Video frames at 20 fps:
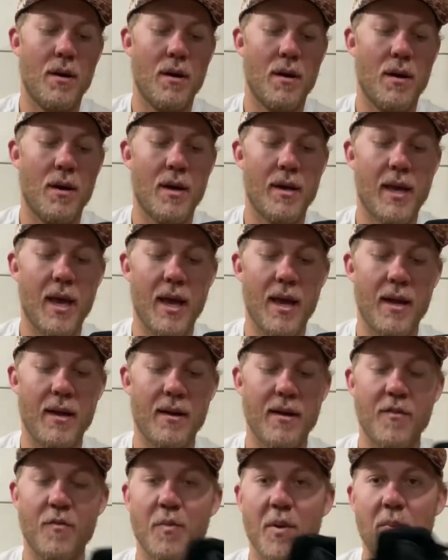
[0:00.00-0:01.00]

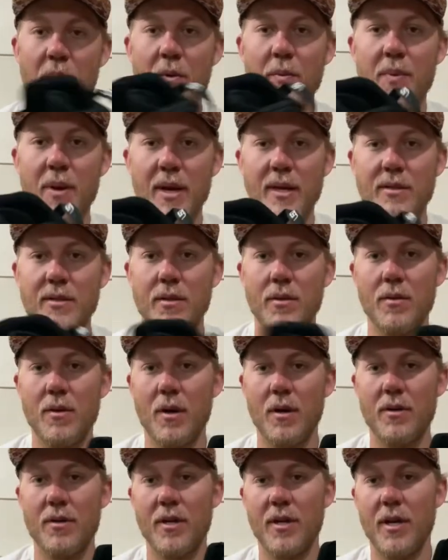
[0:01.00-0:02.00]
Again, if people are paying
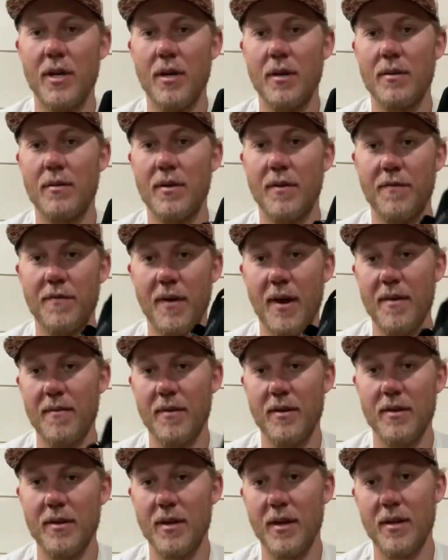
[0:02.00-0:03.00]
$200 to
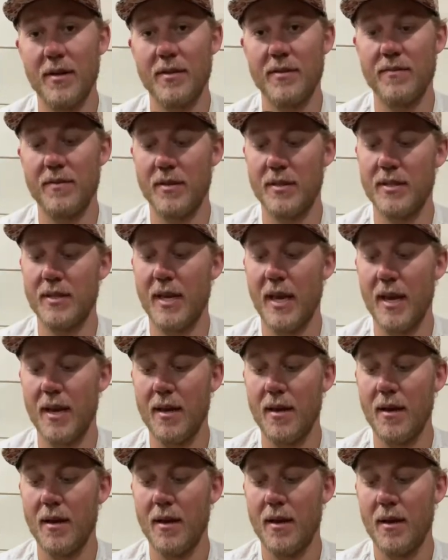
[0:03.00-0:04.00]
$500 for a
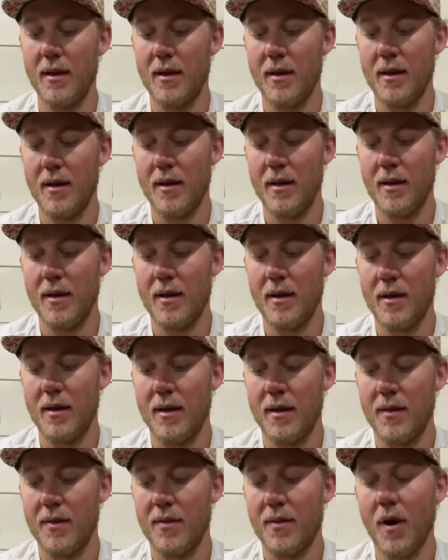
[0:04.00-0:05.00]
skate,
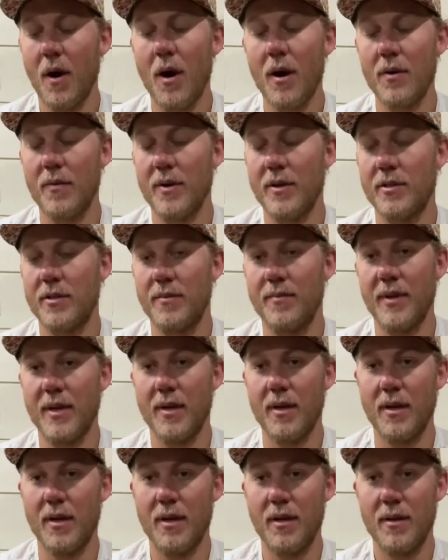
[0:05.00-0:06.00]
the hardware should be
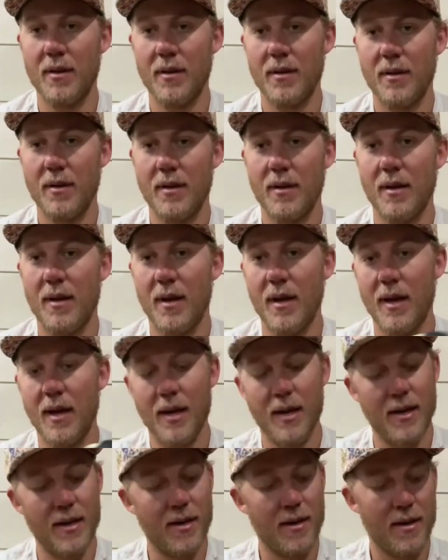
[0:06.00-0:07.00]
good.
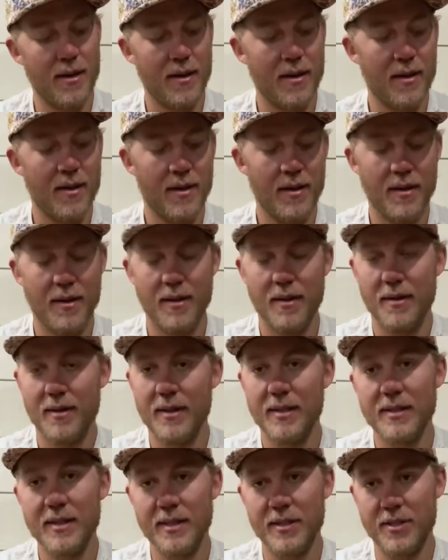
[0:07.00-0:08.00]
And
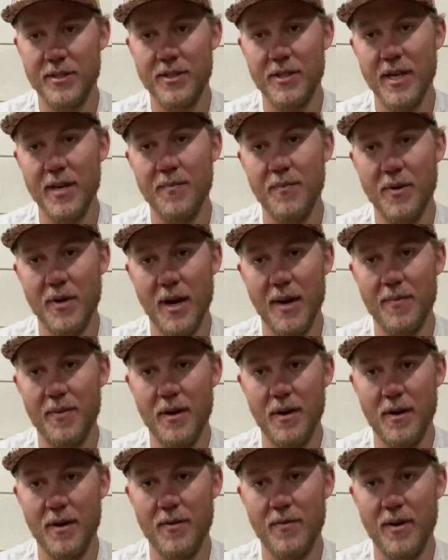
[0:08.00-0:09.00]
this is cheap, crappy
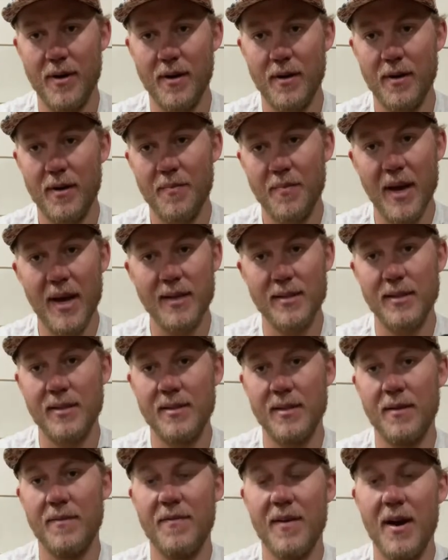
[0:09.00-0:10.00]
hardware. It backs
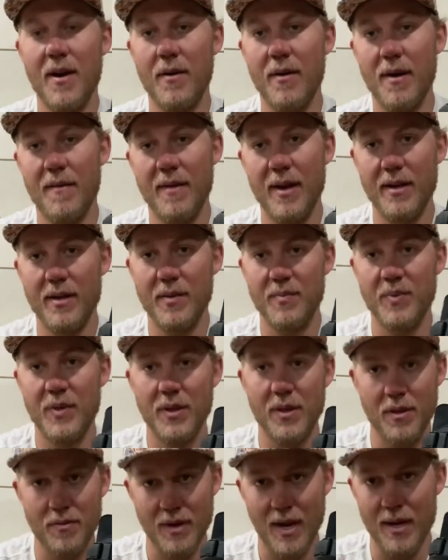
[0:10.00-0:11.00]
itself out. I've had to
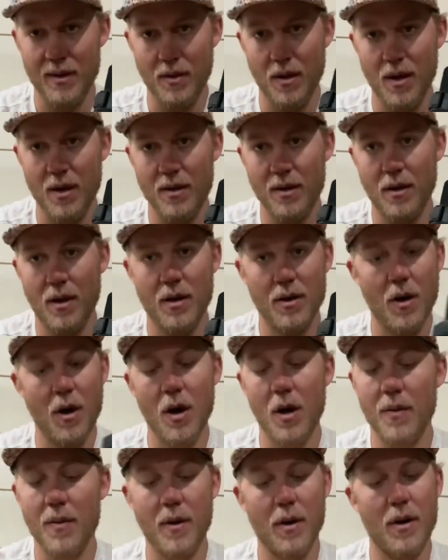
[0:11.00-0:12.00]
put thread lock on
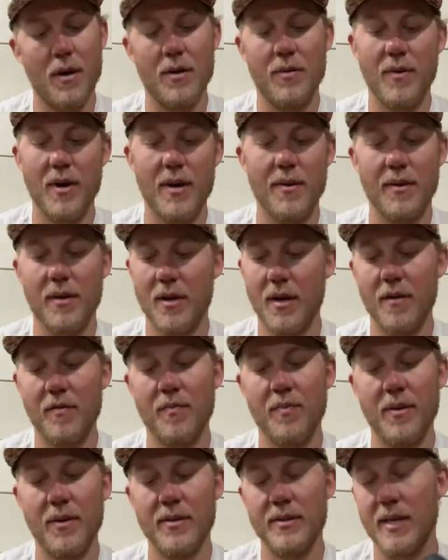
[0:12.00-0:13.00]
all the hardware, the
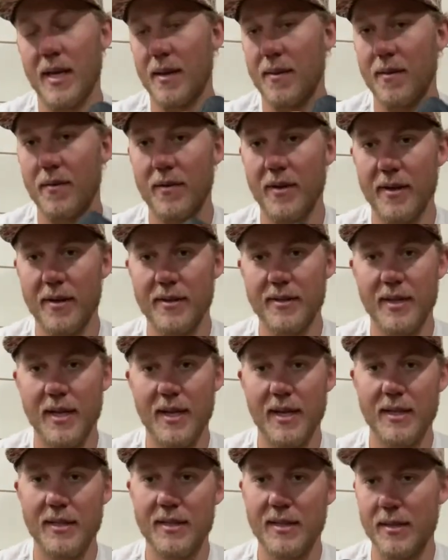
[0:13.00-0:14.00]
cuff bolts and the wheels,
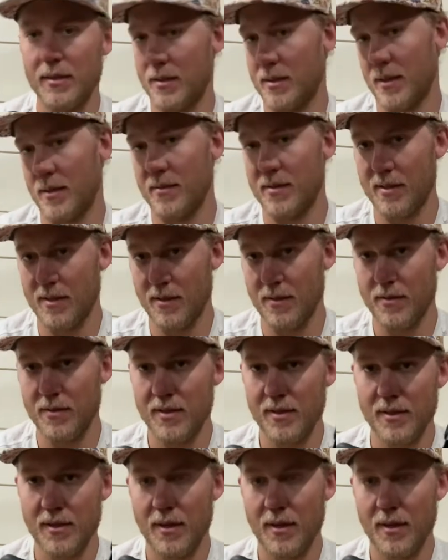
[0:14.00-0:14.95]
and it still comes loose.